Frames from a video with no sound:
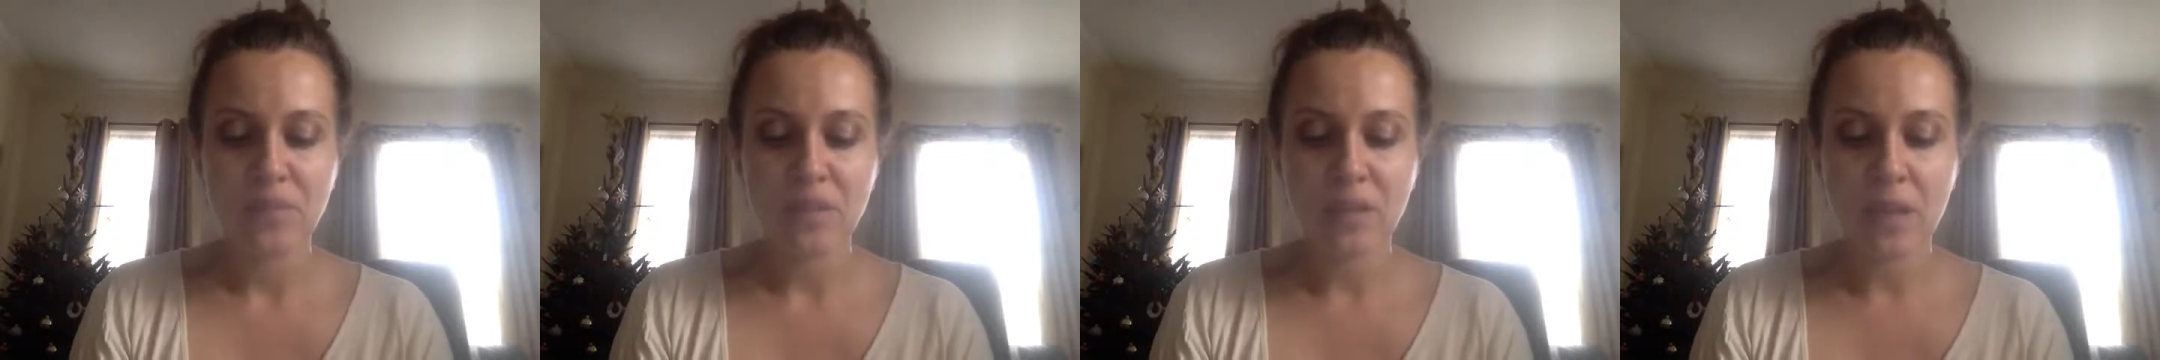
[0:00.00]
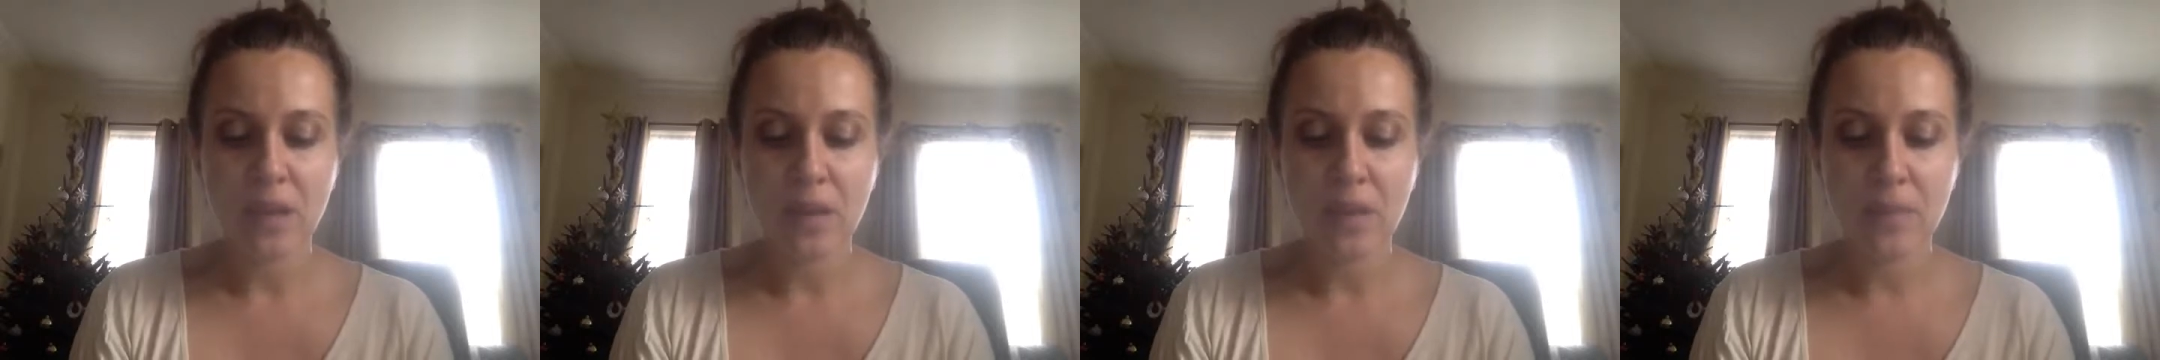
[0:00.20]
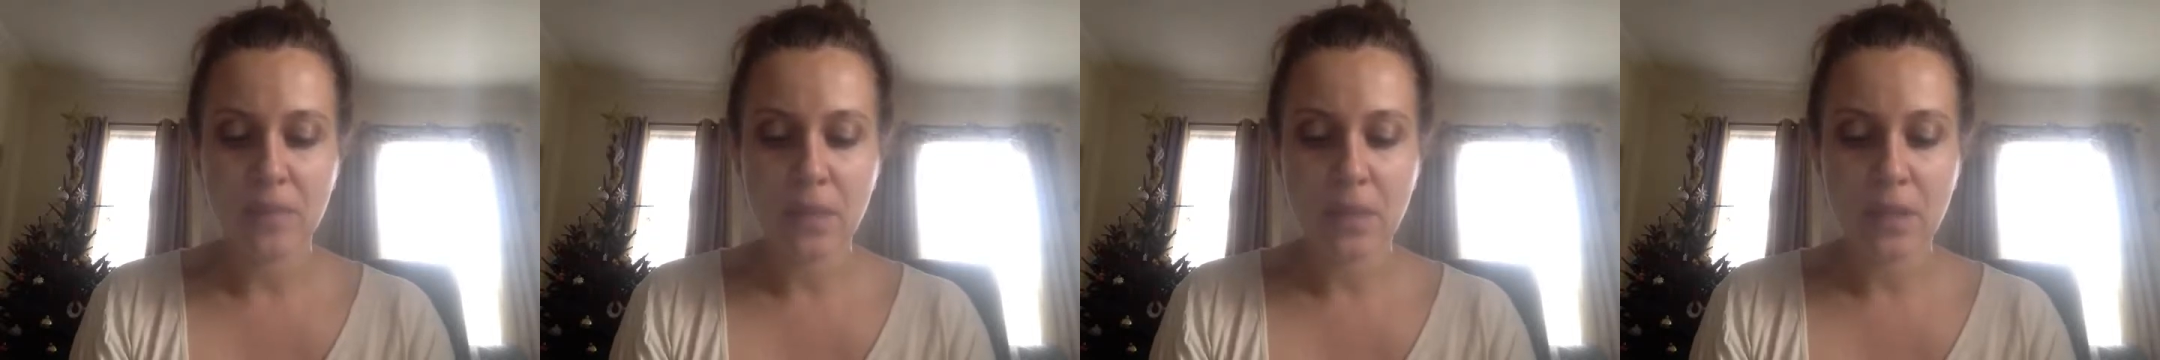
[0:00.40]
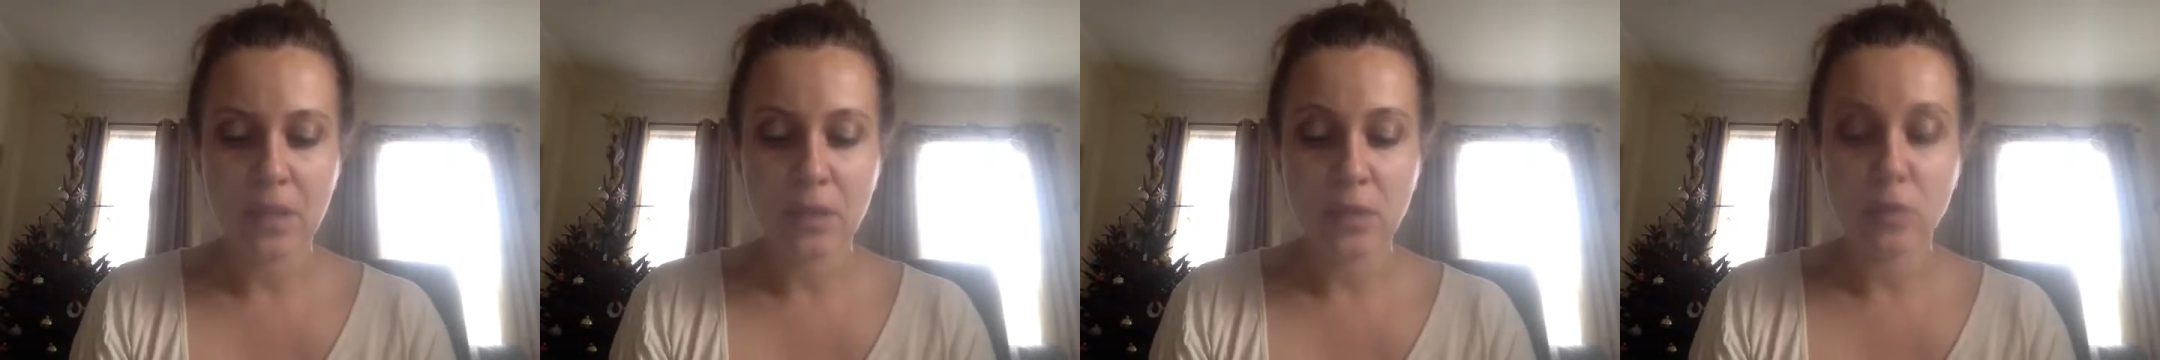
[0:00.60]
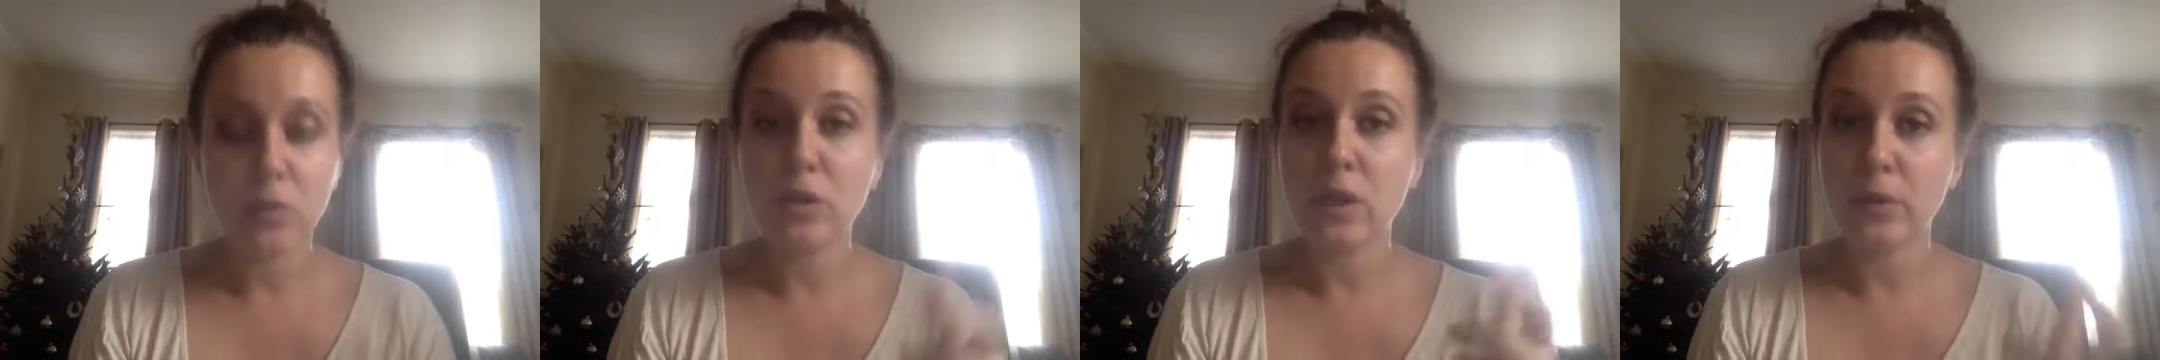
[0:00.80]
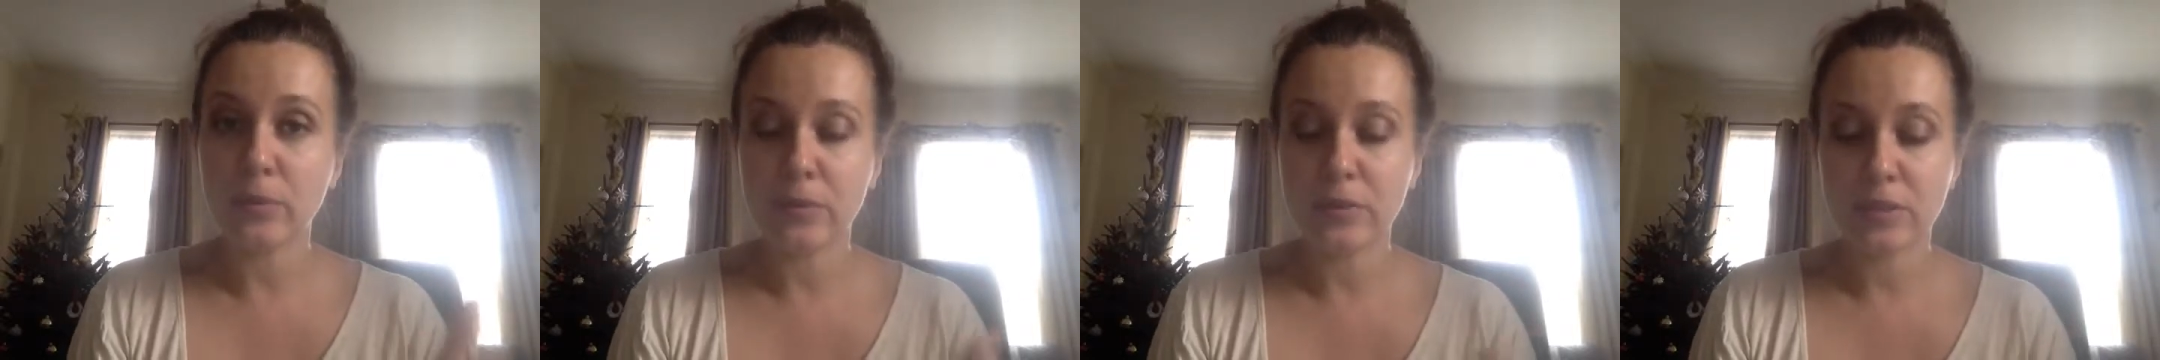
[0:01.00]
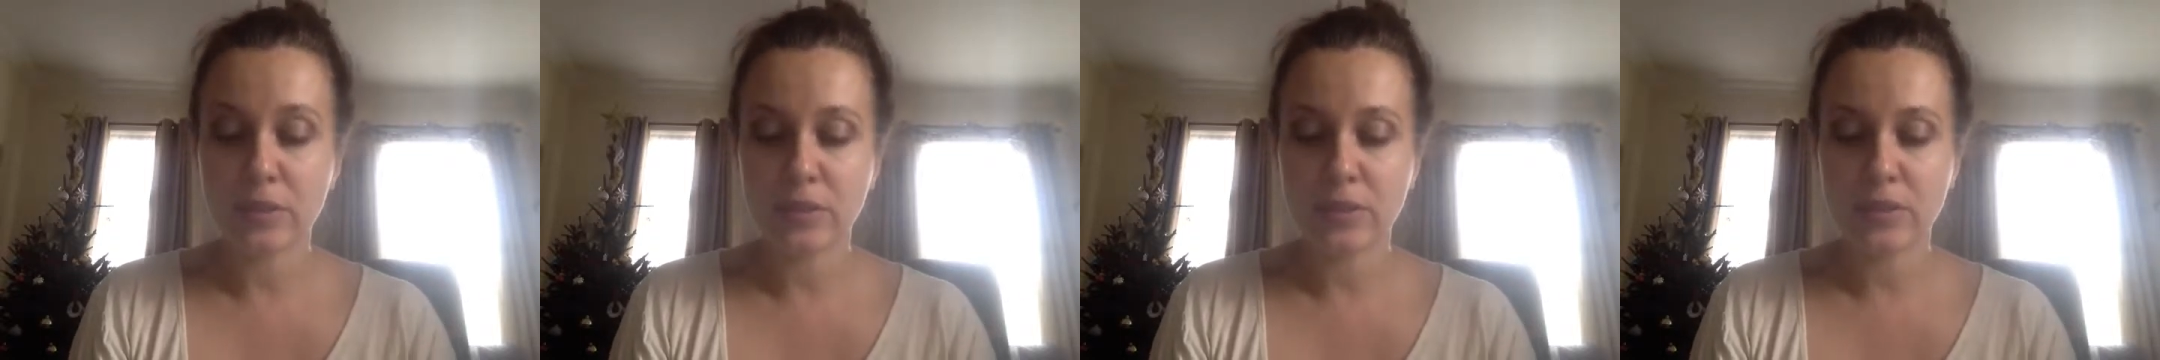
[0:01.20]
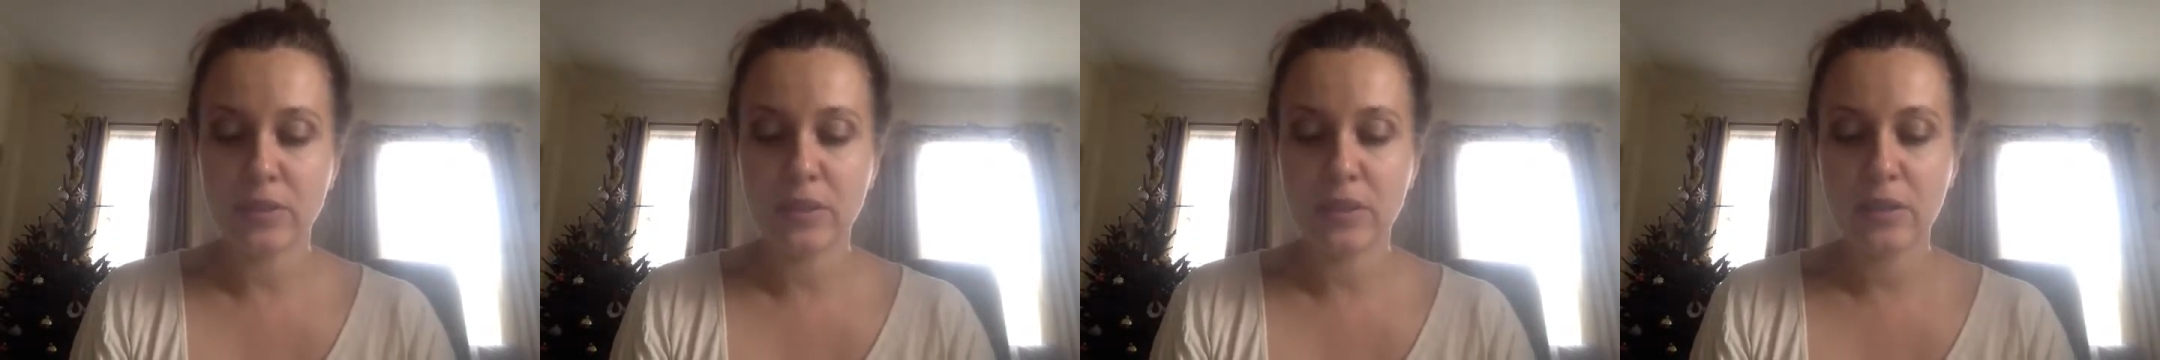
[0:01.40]
melaleuca with the
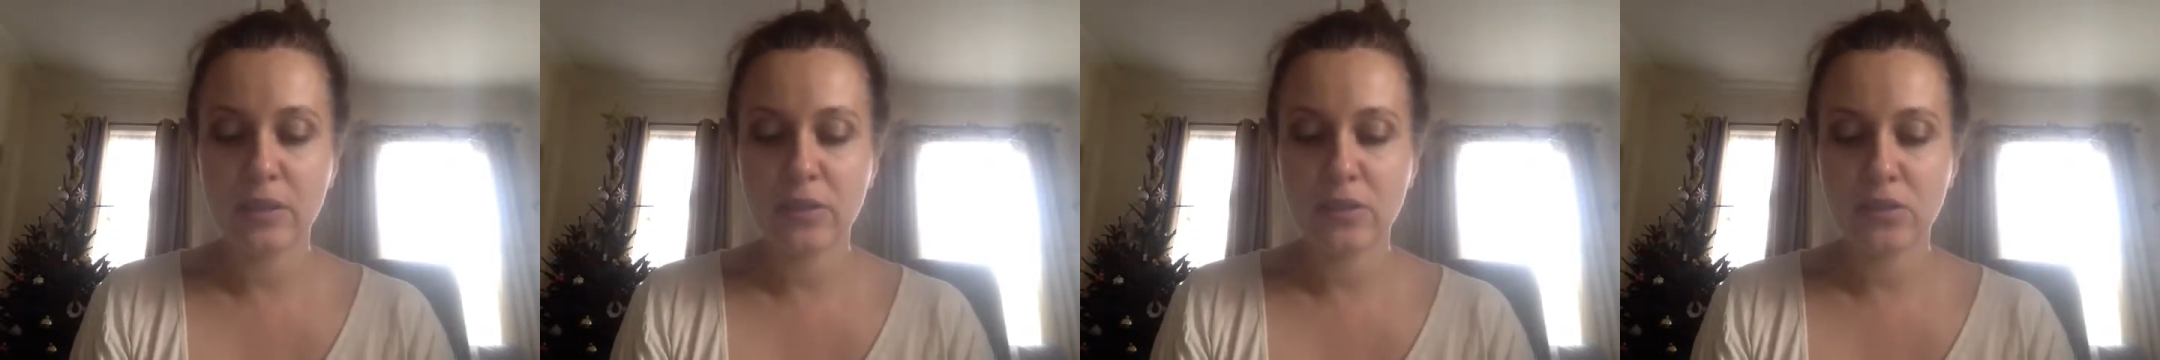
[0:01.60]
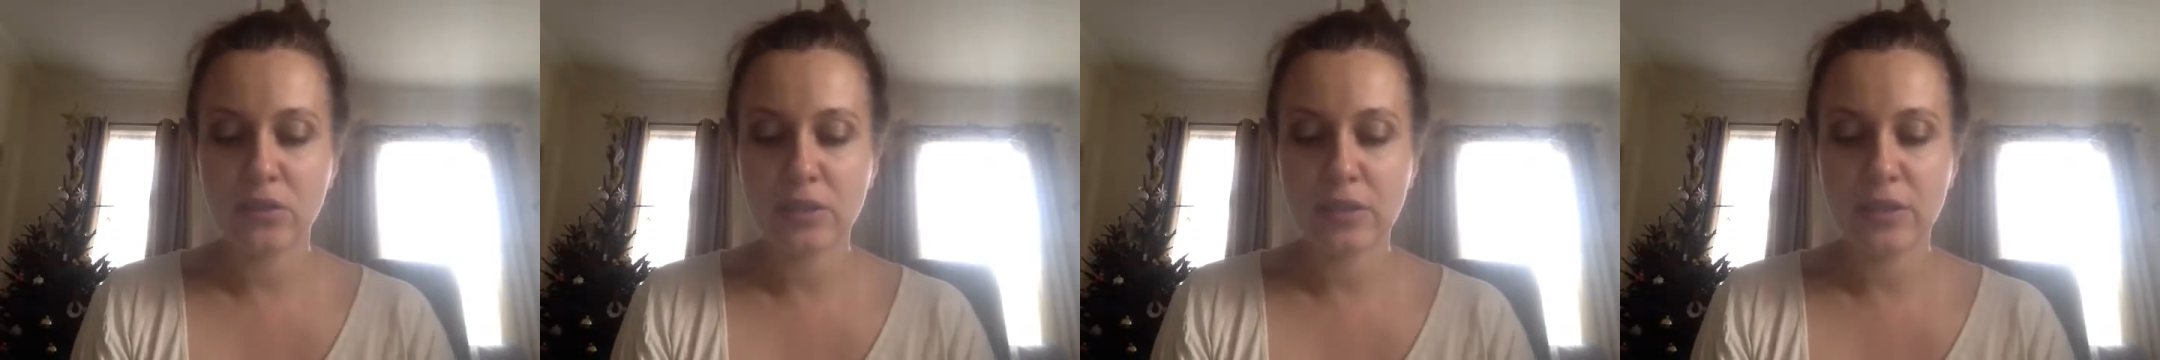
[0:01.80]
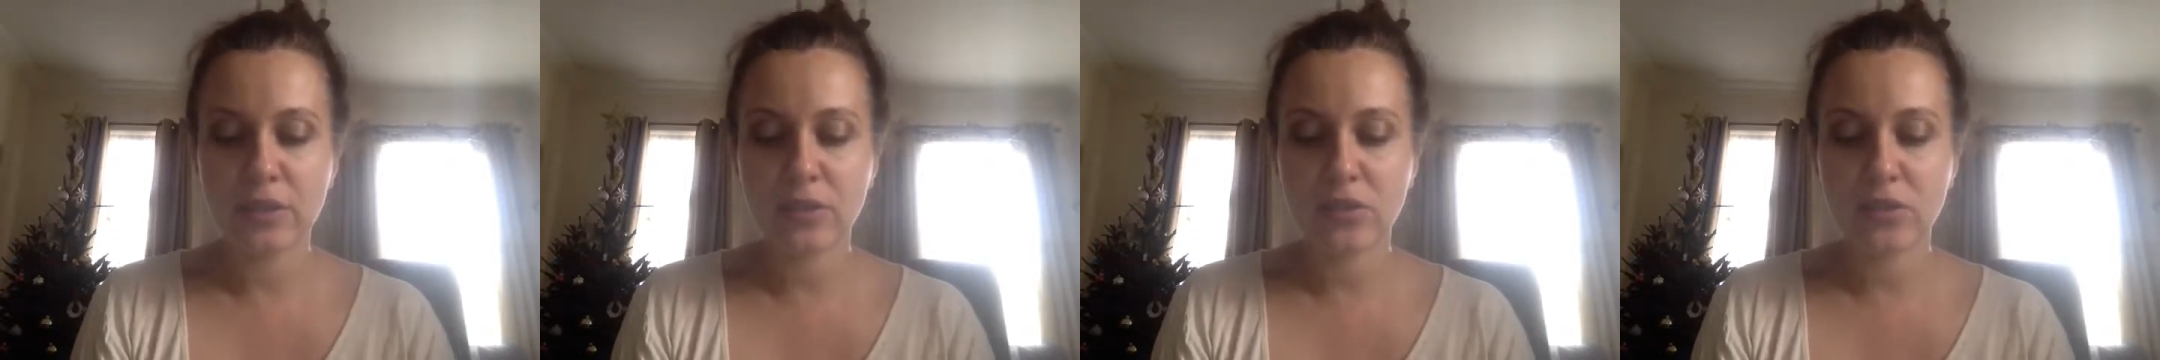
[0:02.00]
tea